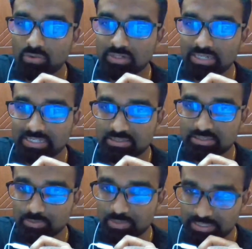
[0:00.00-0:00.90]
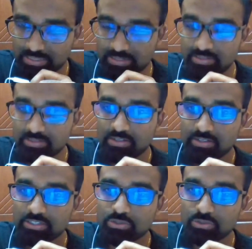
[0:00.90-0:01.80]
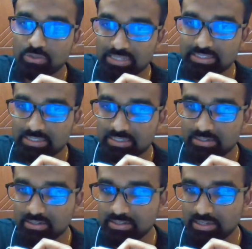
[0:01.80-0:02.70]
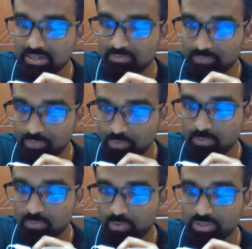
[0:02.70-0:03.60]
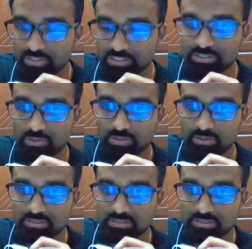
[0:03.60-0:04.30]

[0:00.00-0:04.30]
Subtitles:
So I think there are few more questions on similar issue.